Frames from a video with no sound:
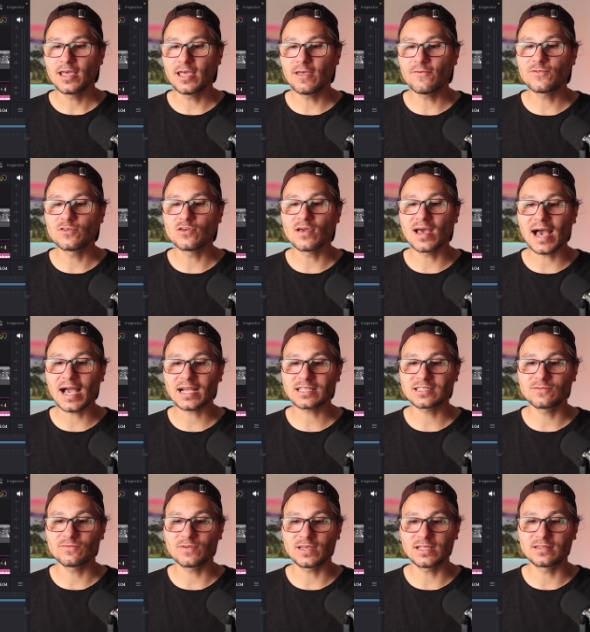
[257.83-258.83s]
If you
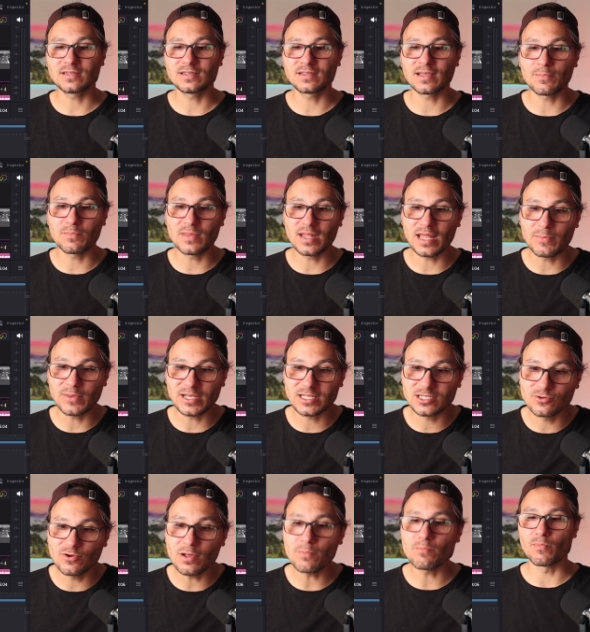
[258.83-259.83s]
activate the dynamic
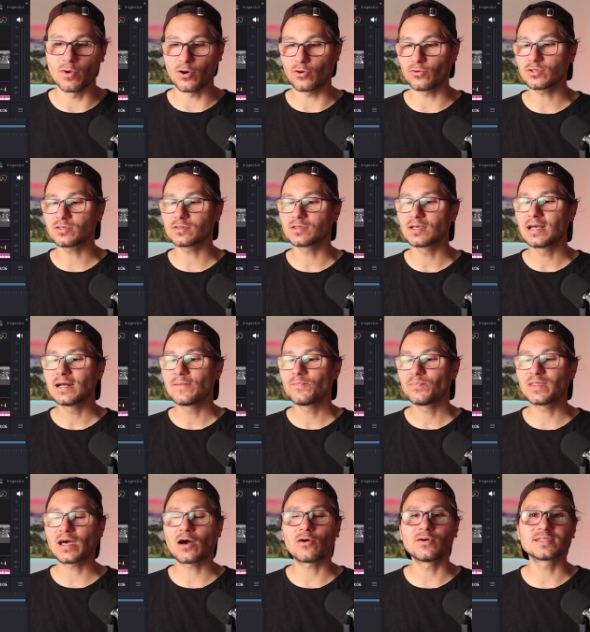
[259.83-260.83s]
trim mode,
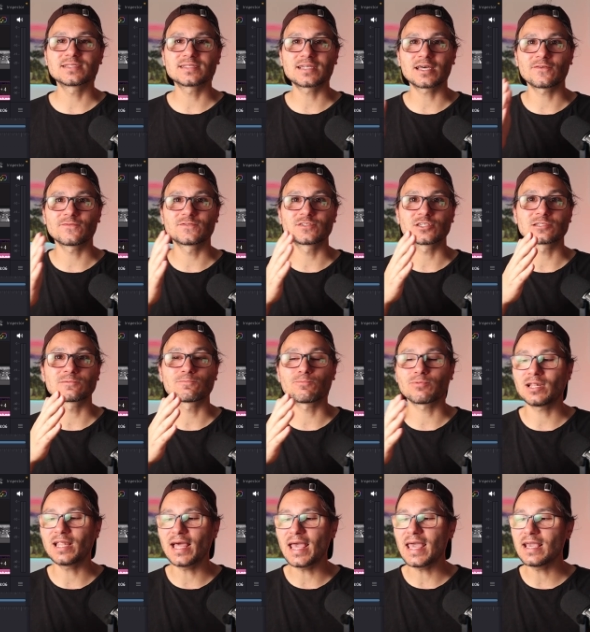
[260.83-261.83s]
now instead of just
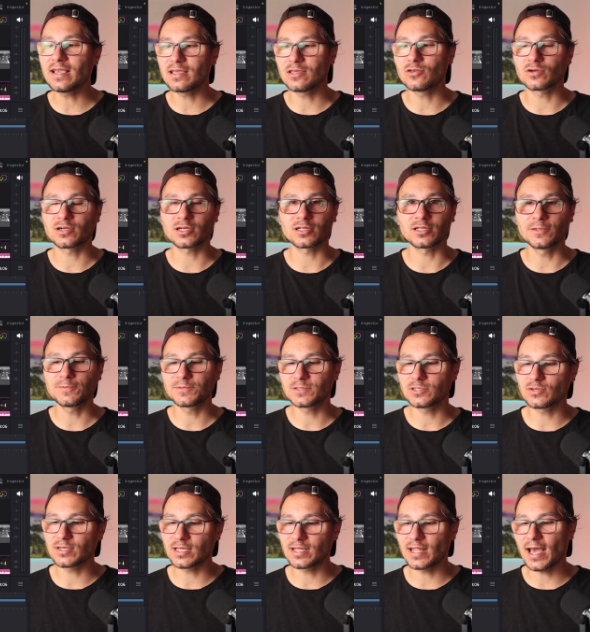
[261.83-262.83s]
playing your clips,
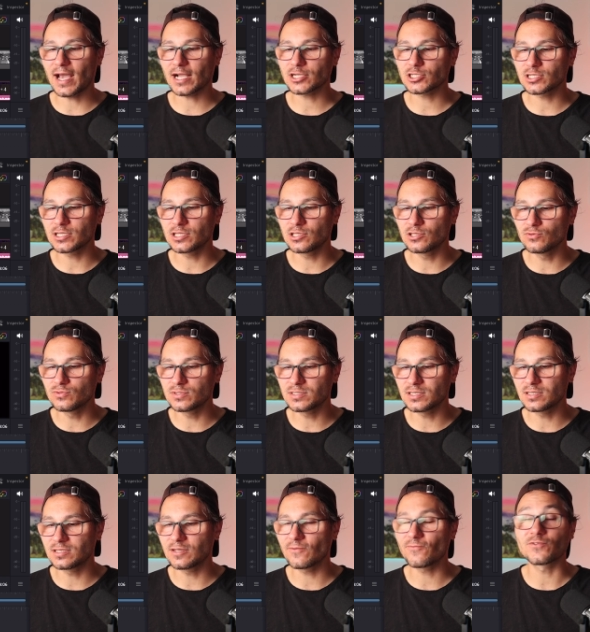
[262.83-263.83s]
you can actually use
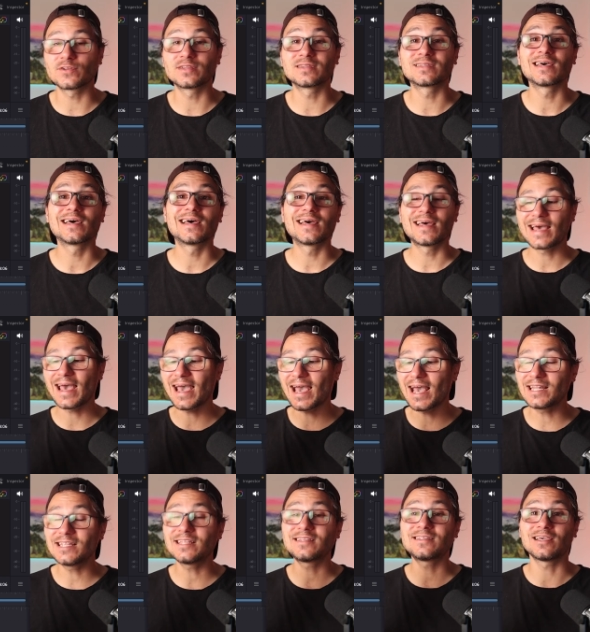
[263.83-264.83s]
the different
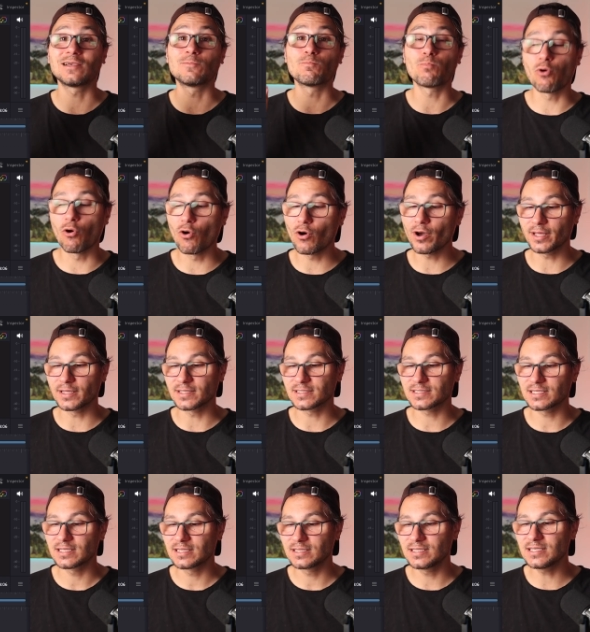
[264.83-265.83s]
editing
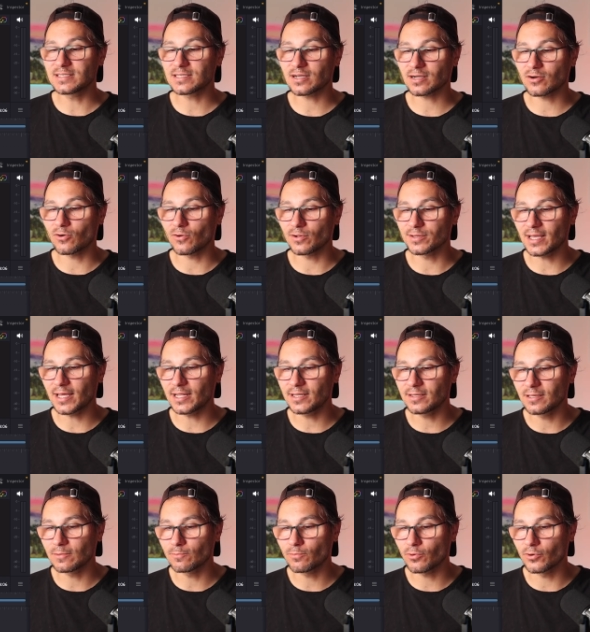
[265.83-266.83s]
points. These are called
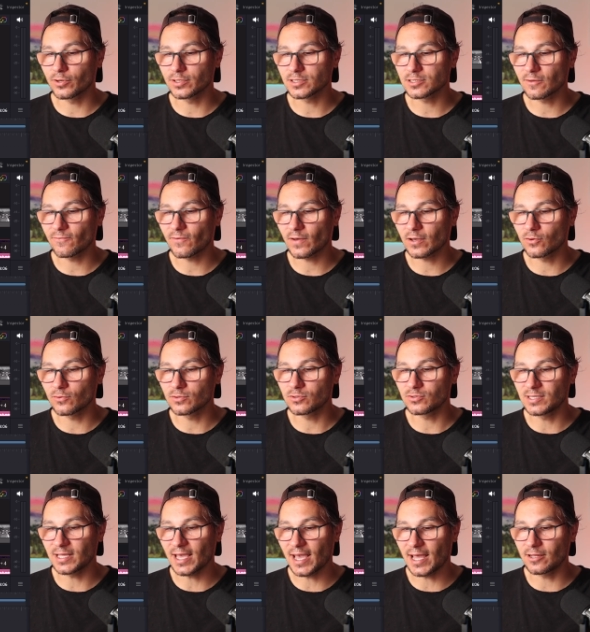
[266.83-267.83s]
editing points. So if I go
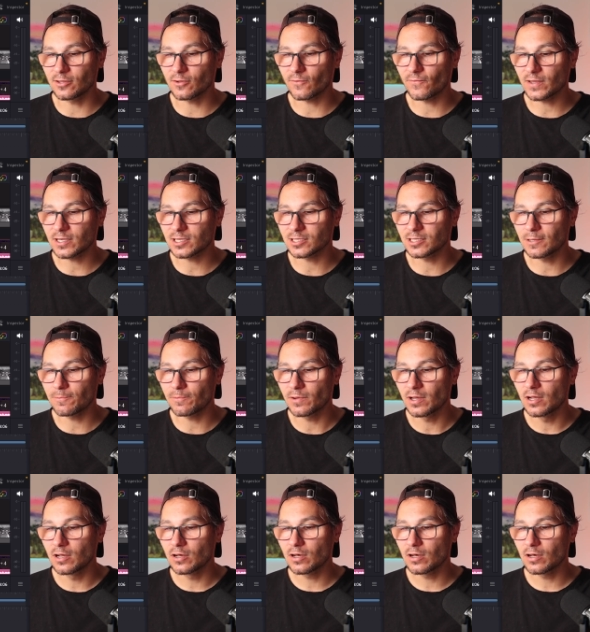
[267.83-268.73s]
to the end of a clip,